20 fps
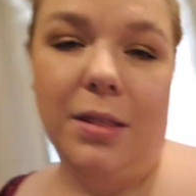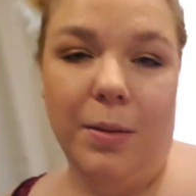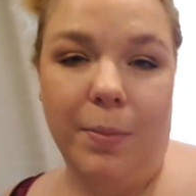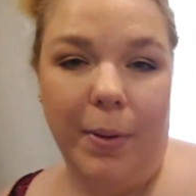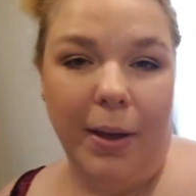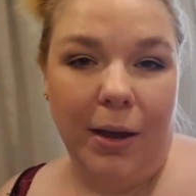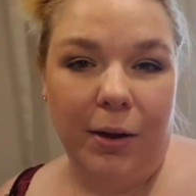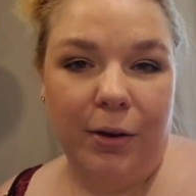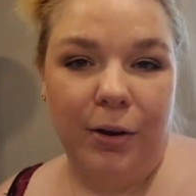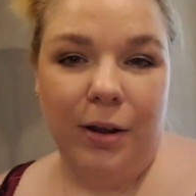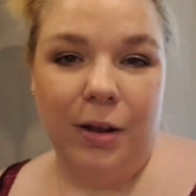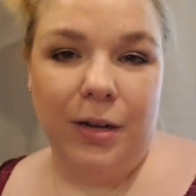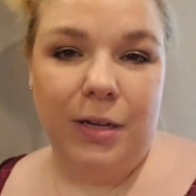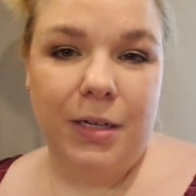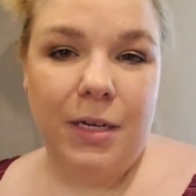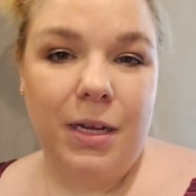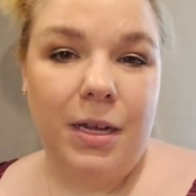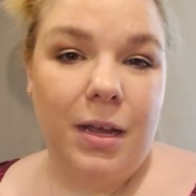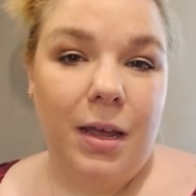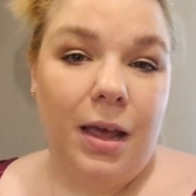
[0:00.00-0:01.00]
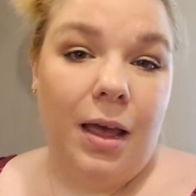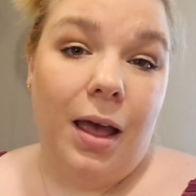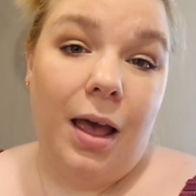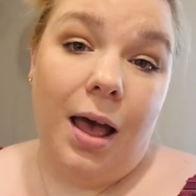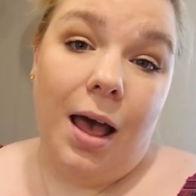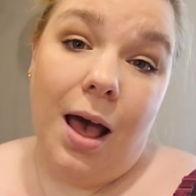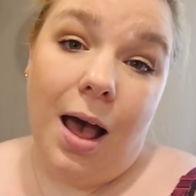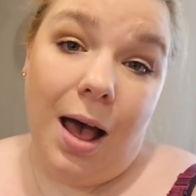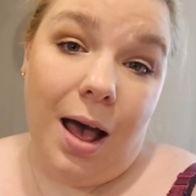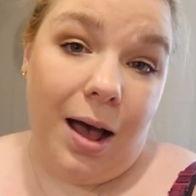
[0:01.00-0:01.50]
the background.
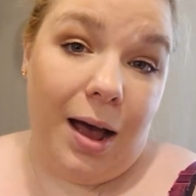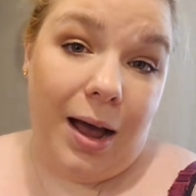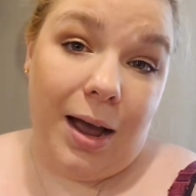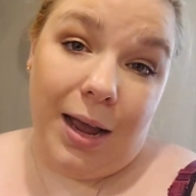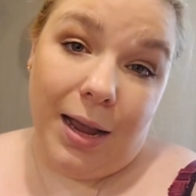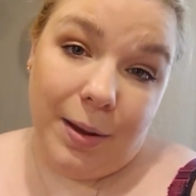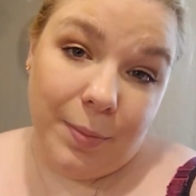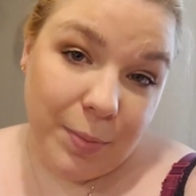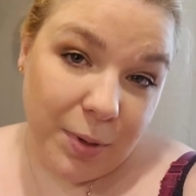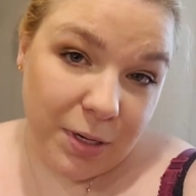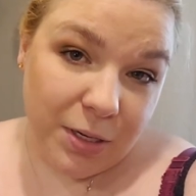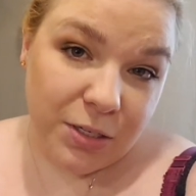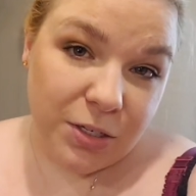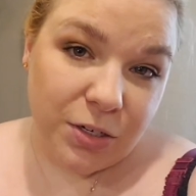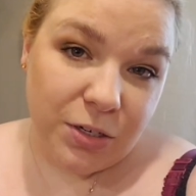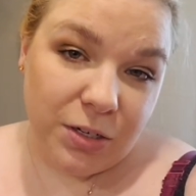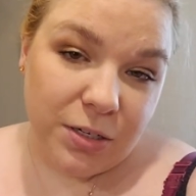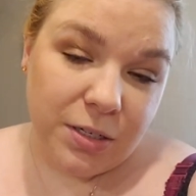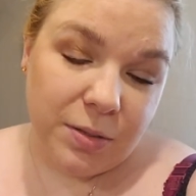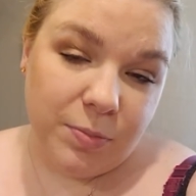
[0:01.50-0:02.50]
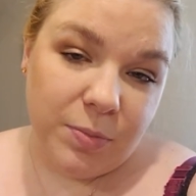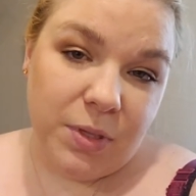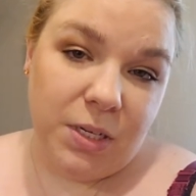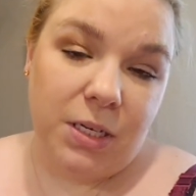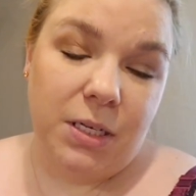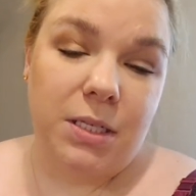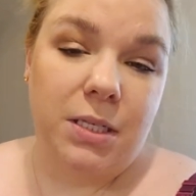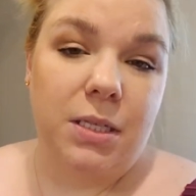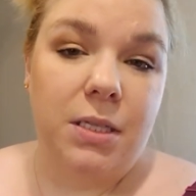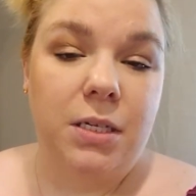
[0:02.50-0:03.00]
I am gonna start some things
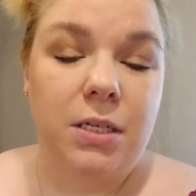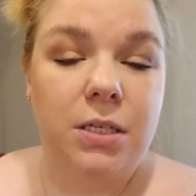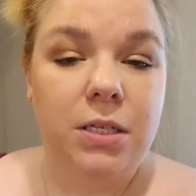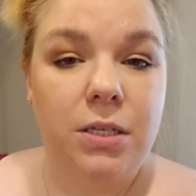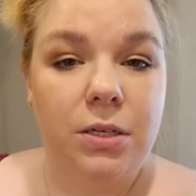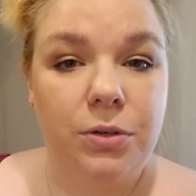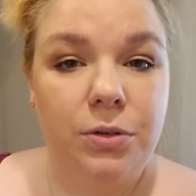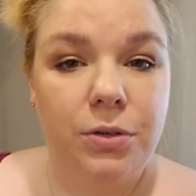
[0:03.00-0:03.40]
in the slow